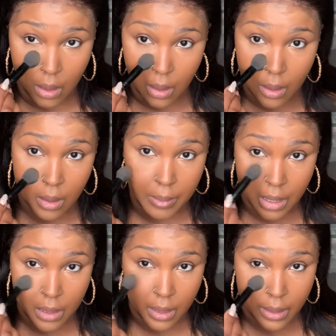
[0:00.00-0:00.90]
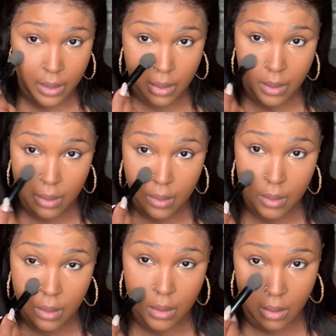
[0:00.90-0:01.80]
I like
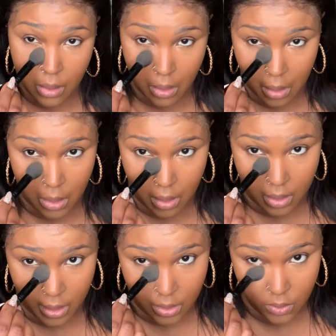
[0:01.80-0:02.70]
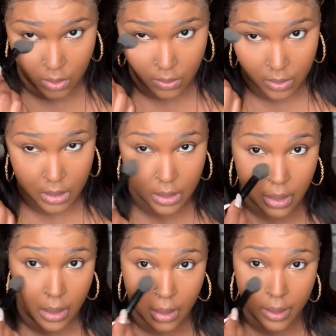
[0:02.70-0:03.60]
that you don't get
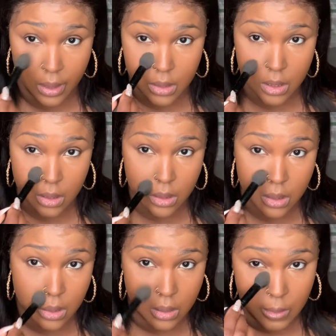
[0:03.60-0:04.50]
that ashiness.